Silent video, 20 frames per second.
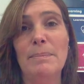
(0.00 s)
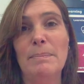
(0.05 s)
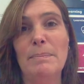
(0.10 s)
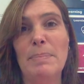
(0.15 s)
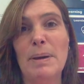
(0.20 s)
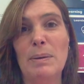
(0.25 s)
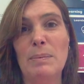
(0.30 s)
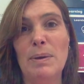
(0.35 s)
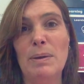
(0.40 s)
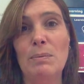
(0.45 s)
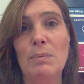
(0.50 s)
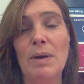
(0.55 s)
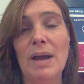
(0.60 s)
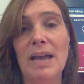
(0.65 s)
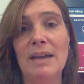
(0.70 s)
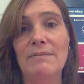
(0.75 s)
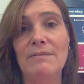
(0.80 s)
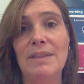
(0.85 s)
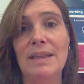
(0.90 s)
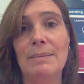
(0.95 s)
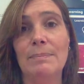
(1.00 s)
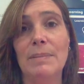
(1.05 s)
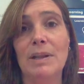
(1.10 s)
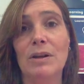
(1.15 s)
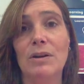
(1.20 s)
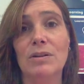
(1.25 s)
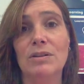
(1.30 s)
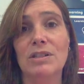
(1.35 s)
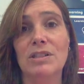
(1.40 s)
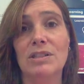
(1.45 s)
but we will have them
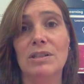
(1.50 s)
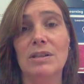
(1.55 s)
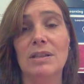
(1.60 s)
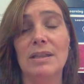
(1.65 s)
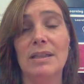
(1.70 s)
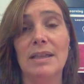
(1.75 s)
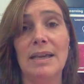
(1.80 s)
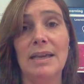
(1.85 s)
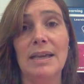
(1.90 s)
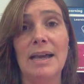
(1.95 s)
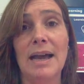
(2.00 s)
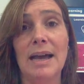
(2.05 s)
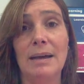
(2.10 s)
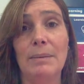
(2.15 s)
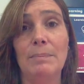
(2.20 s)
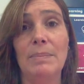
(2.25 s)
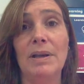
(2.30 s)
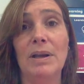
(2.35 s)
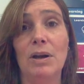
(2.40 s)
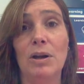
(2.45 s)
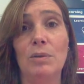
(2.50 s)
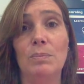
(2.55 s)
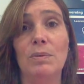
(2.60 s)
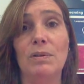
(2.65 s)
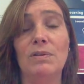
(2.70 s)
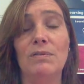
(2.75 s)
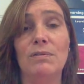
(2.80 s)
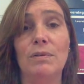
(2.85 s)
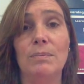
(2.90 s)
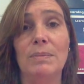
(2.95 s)
locked so that they can't be
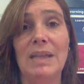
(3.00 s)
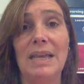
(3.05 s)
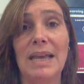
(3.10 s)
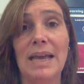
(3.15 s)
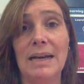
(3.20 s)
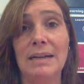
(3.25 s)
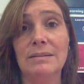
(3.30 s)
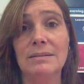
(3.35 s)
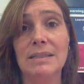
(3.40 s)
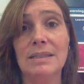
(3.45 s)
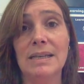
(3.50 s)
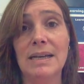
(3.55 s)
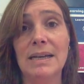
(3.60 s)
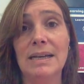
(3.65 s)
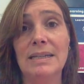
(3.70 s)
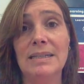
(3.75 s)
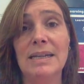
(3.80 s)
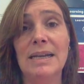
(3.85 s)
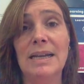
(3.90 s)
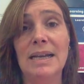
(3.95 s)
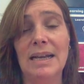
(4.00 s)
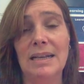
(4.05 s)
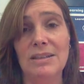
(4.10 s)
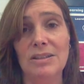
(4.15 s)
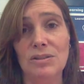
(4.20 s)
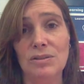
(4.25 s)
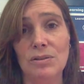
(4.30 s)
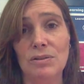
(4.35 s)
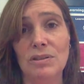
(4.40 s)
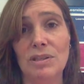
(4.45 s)
opened from the outside, and
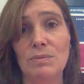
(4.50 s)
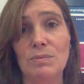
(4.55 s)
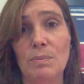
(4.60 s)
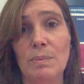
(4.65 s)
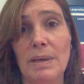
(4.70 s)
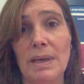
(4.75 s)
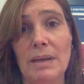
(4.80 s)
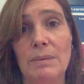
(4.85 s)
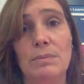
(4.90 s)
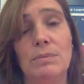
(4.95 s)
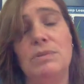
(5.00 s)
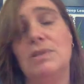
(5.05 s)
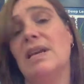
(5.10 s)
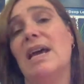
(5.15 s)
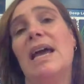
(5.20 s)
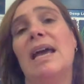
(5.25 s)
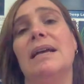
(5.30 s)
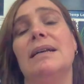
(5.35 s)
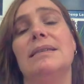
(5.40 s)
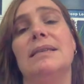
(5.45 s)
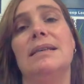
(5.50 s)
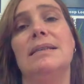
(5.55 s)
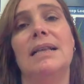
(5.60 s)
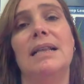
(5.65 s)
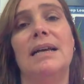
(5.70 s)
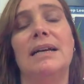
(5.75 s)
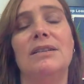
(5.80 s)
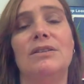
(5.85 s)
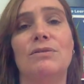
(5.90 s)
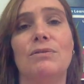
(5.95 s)
students will be able to access
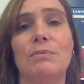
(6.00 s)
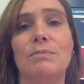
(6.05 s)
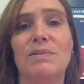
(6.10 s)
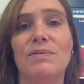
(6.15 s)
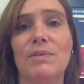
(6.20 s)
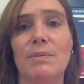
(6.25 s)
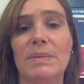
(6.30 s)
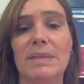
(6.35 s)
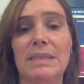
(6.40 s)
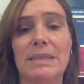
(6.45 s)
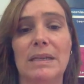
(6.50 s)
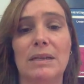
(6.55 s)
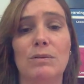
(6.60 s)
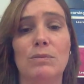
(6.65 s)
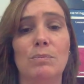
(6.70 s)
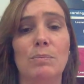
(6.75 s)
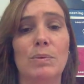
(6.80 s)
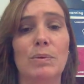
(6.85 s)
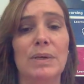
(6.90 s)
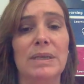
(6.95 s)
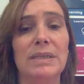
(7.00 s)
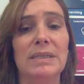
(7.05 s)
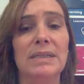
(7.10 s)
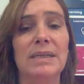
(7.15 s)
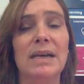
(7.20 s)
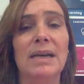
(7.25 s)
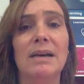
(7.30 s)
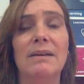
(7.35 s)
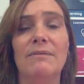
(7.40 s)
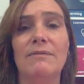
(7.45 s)
classrooms from a single point
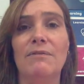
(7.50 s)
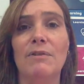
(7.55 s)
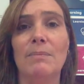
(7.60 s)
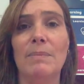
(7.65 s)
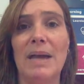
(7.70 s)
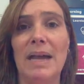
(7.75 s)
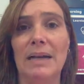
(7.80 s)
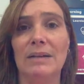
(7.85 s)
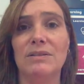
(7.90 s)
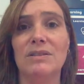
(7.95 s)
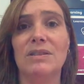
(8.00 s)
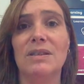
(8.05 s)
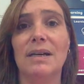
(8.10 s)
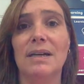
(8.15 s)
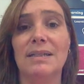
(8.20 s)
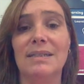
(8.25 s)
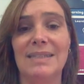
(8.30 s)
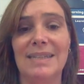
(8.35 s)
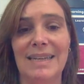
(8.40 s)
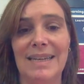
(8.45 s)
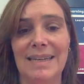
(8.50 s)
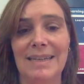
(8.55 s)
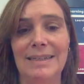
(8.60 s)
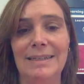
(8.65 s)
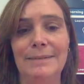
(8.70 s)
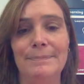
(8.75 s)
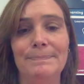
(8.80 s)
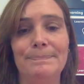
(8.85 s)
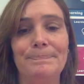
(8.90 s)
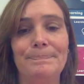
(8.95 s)
from outside to in.